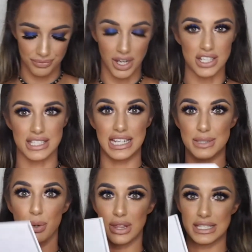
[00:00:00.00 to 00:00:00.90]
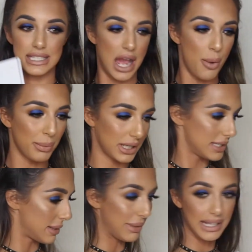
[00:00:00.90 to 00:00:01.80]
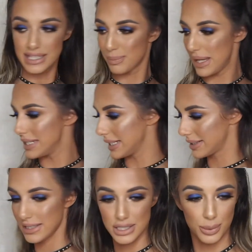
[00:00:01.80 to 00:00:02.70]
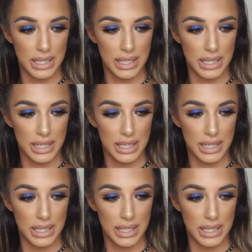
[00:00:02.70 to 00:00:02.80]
I just need to put this down because I'm a little bit addicted to